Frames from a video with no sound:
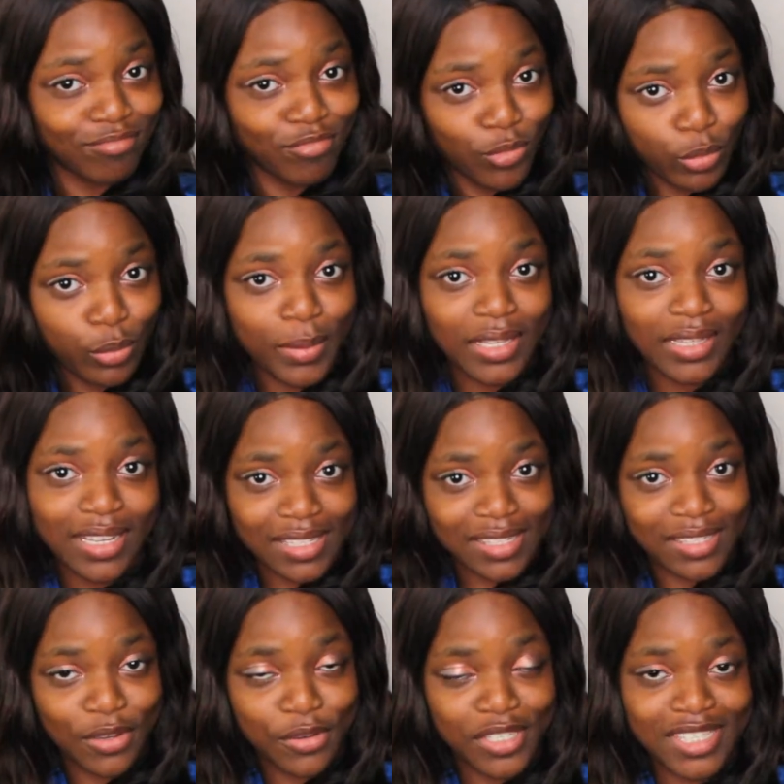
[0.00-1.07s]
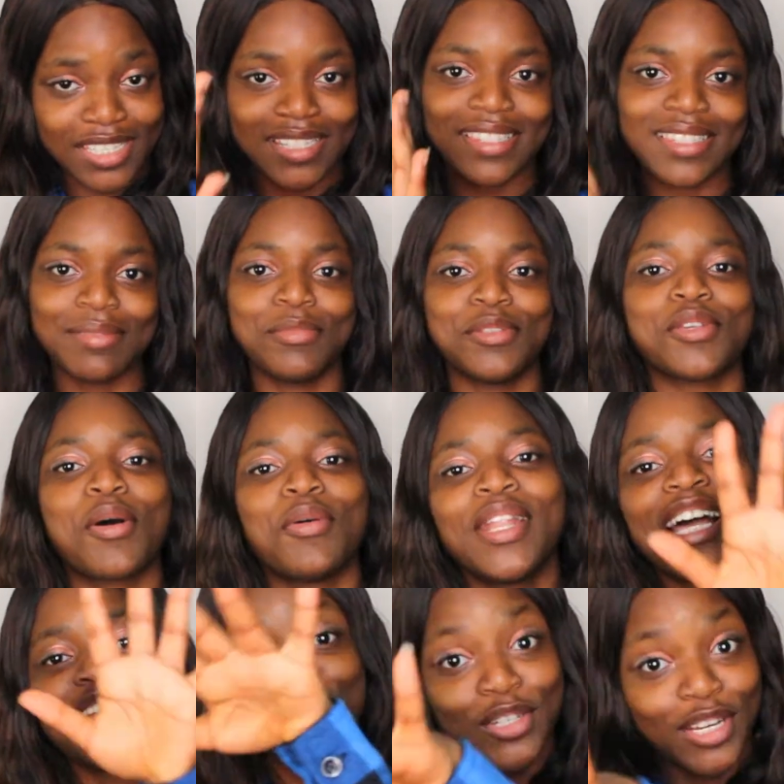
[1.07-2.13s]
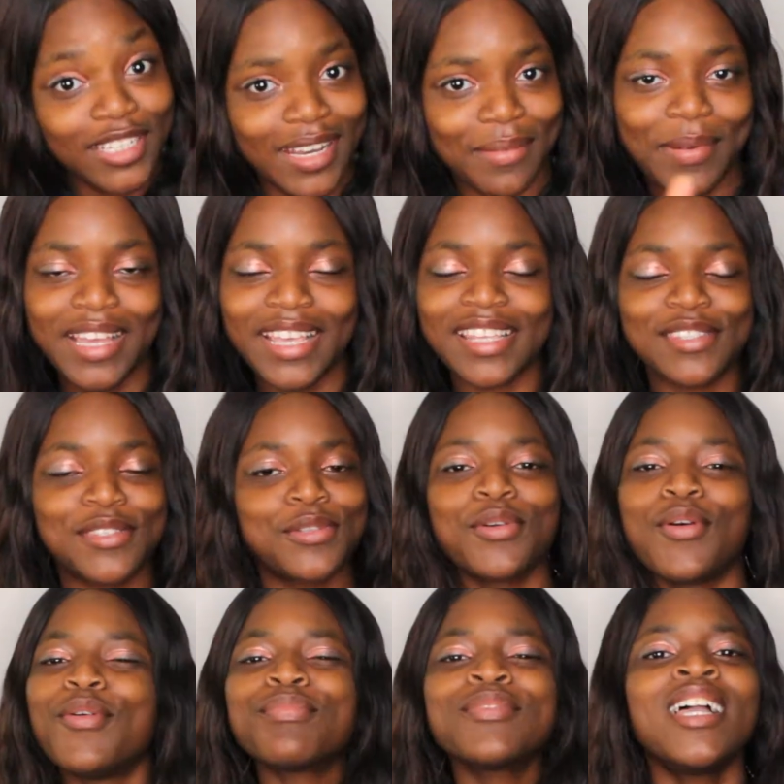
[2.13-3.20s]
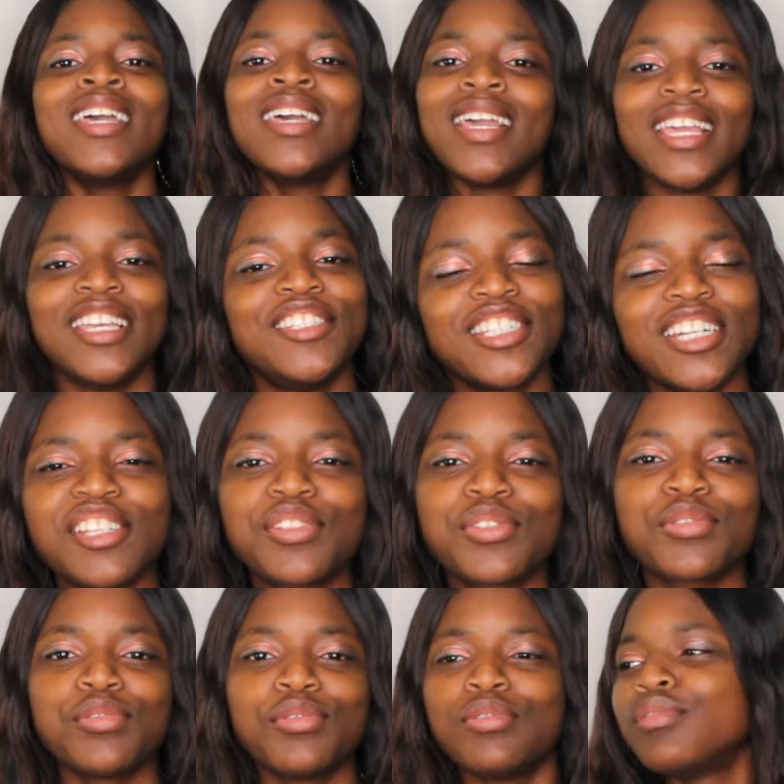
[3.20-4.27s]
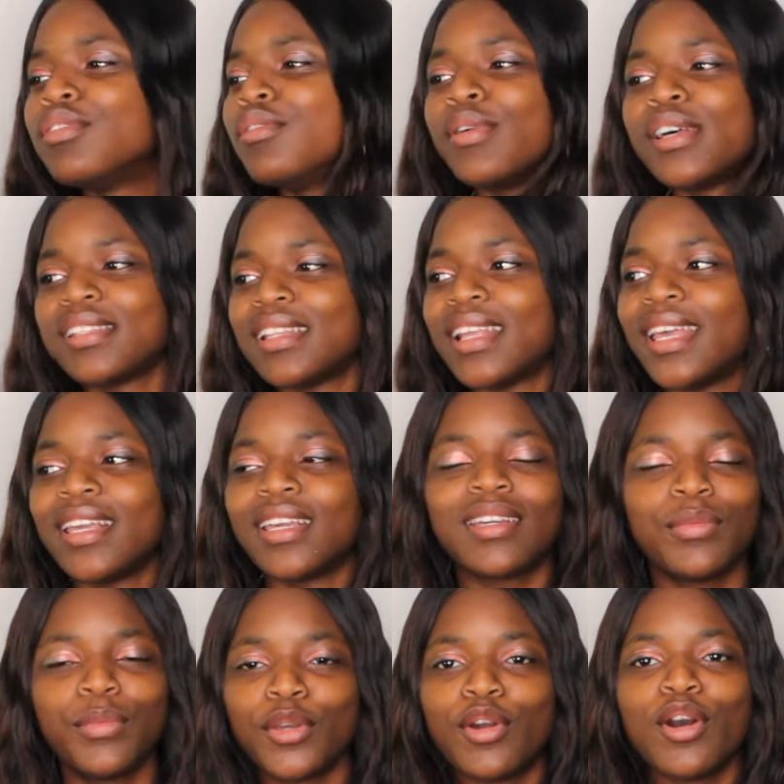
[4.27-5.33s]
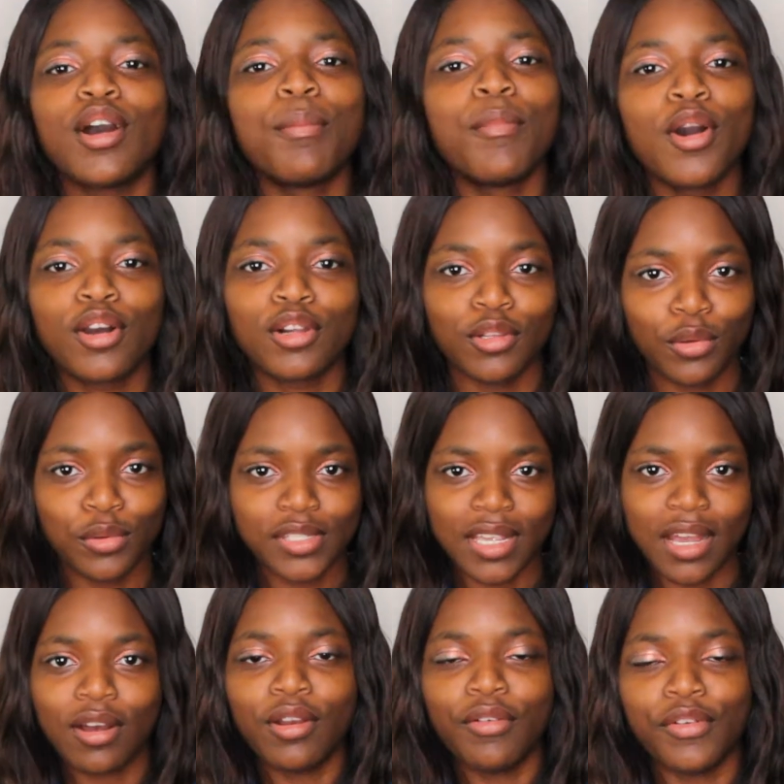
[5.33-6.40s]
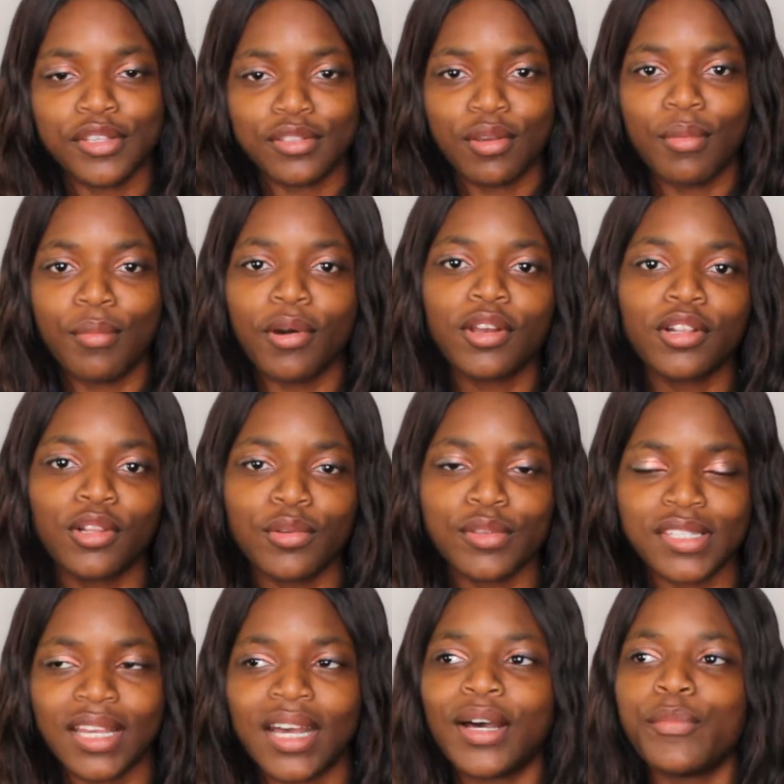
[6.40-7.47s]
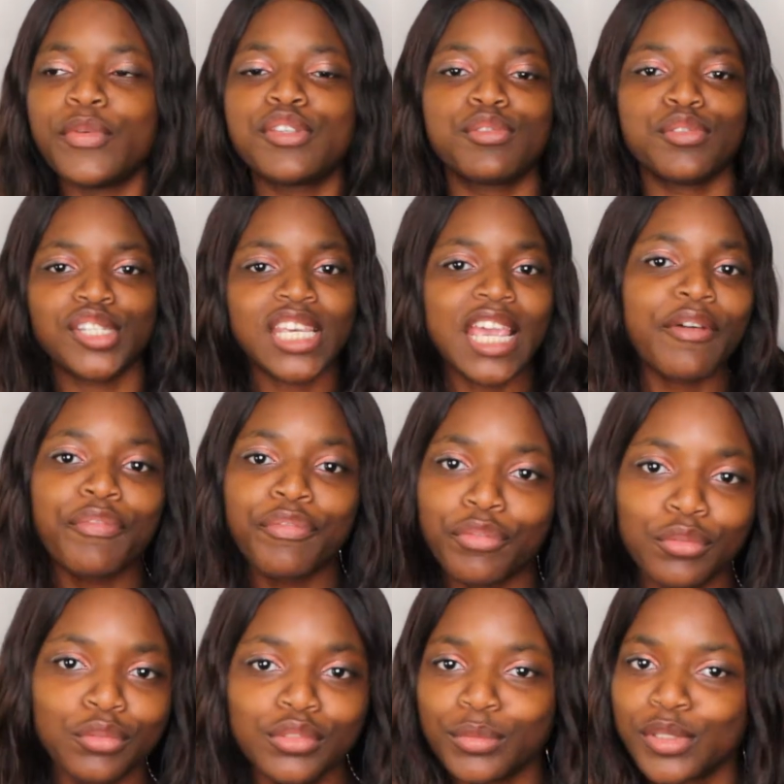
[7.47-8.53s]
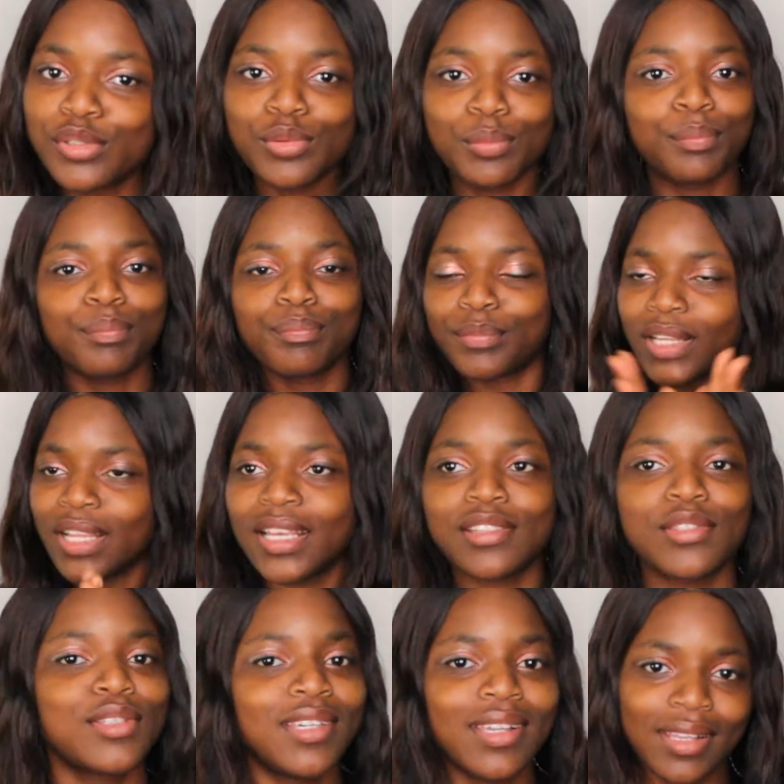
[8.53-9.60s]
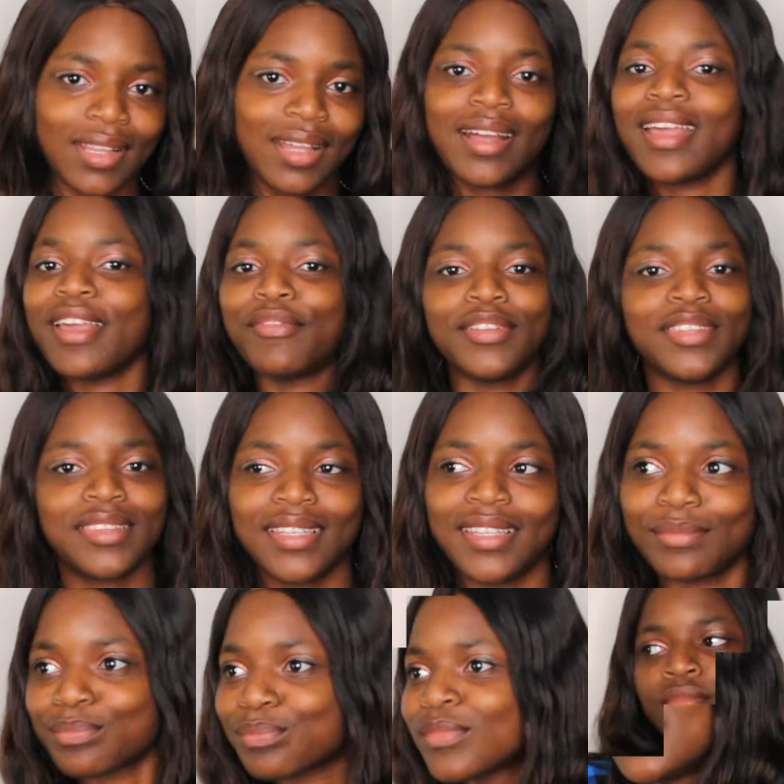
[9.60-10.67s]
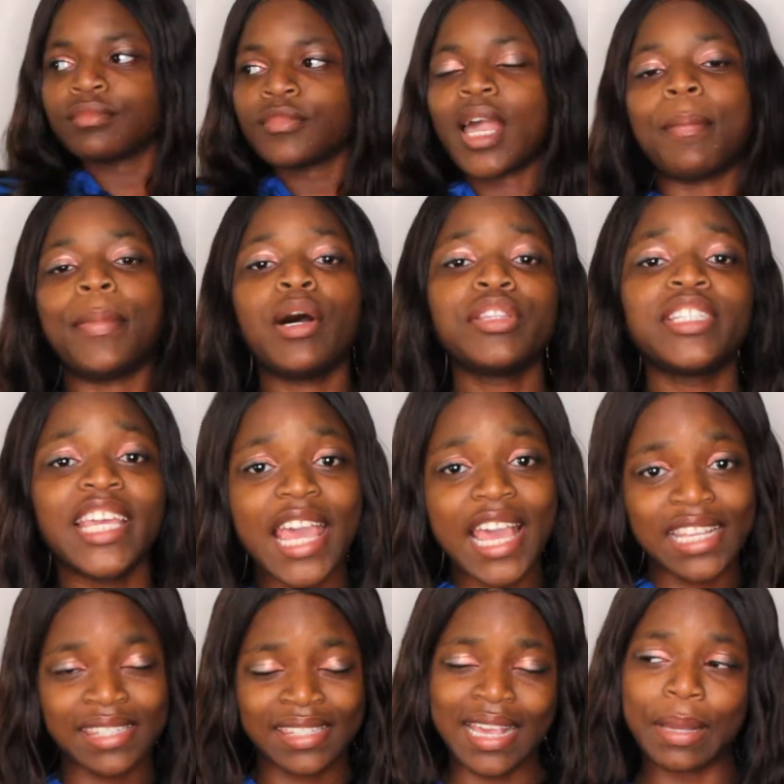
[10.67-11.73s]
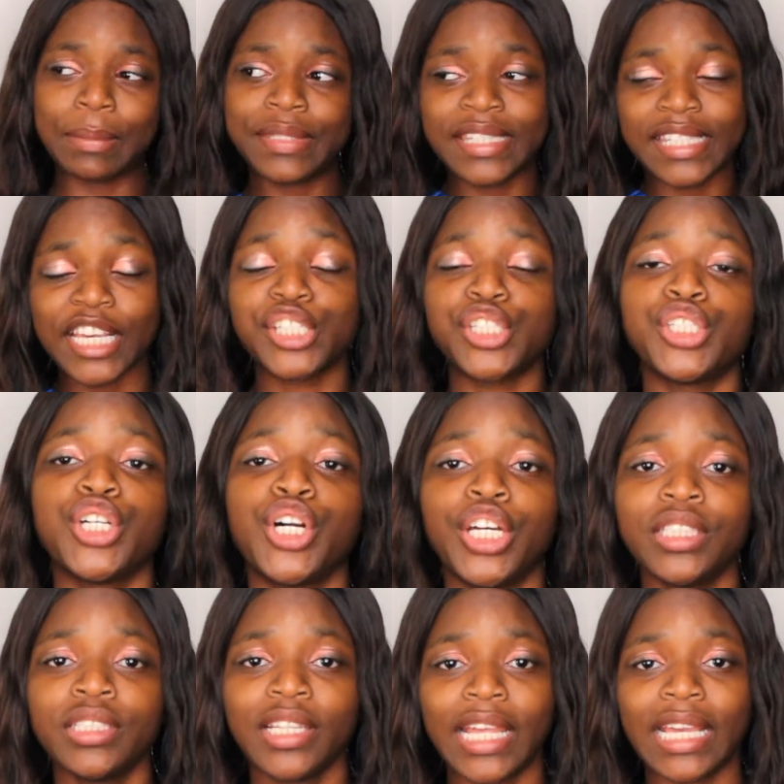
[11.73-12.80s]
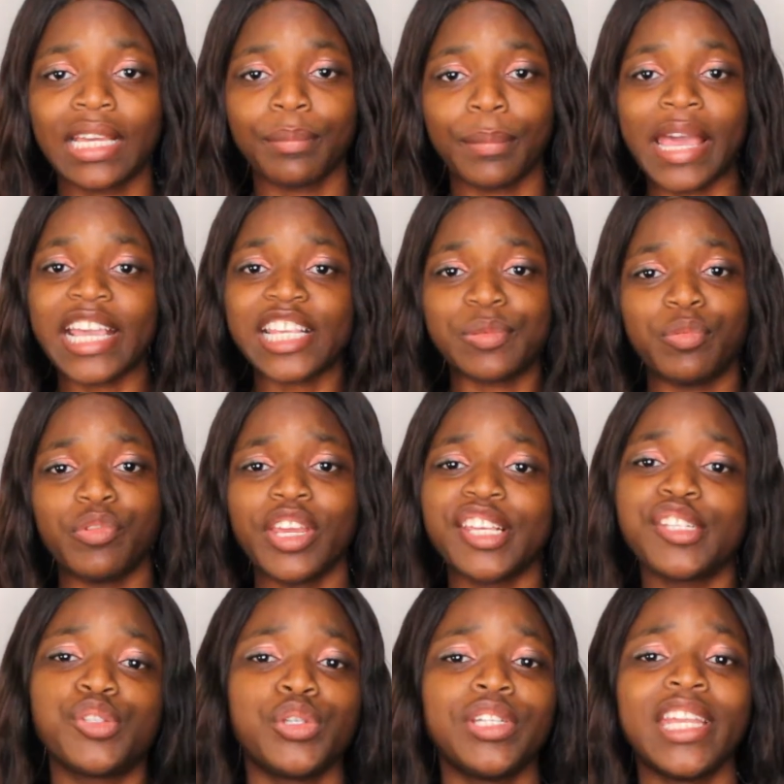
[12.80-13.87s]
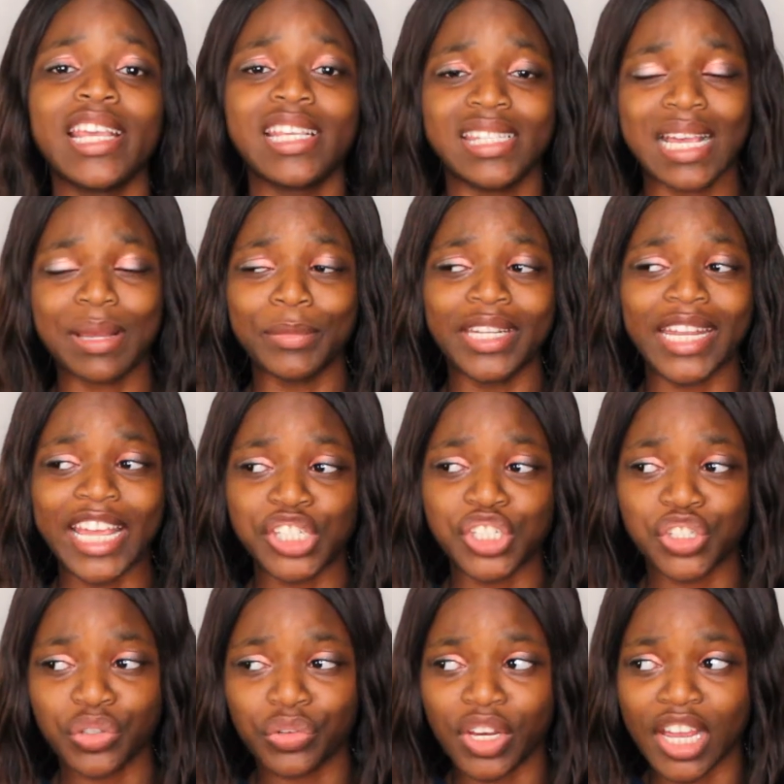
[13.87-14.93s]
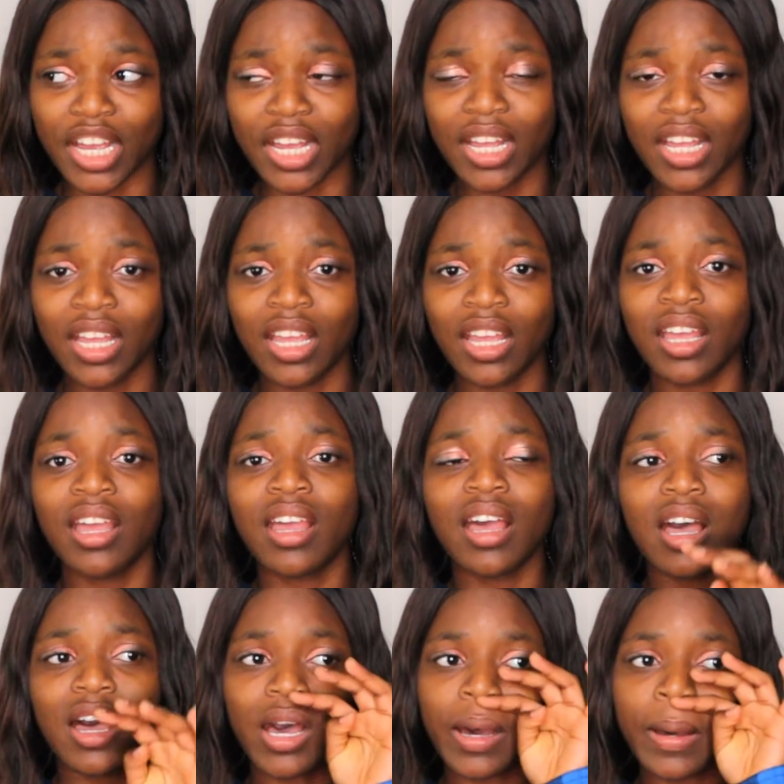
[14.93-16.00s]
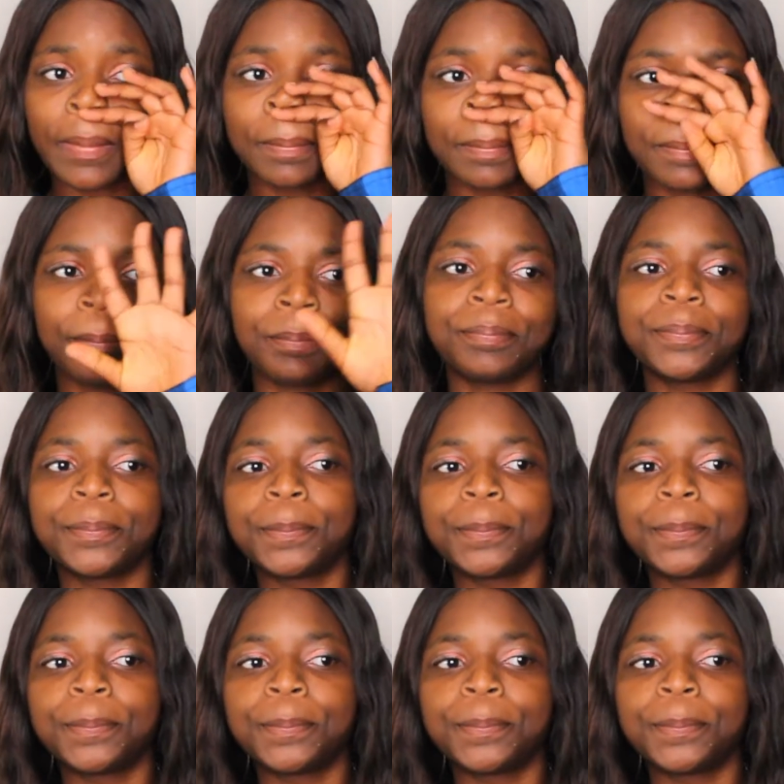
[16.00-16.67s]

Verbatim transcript: woman that sells it so i'll not join them at eat so in js2 it was like we got more closer all of us got more closer we used to share food we used to play together everything about the exam section like my experience doing exam in nigeria um